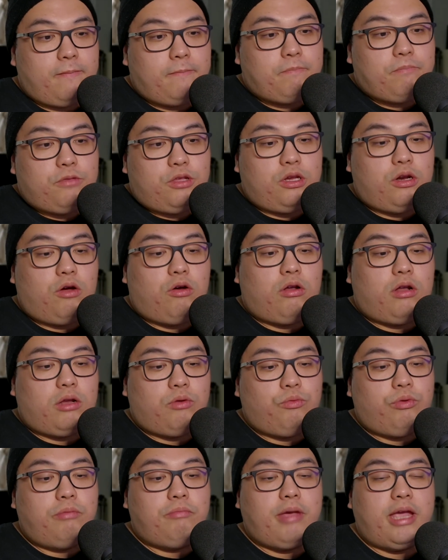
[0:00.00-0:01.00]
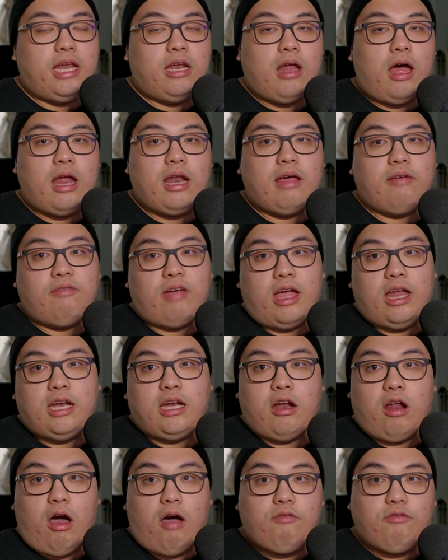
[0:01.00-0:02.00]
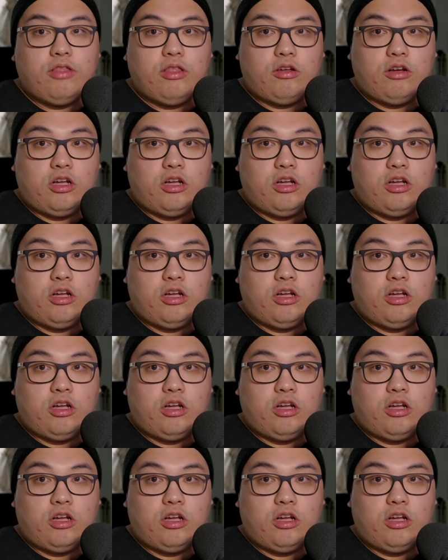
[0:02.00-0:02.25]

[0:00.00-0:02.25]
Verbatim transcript: you know, we may not have ended off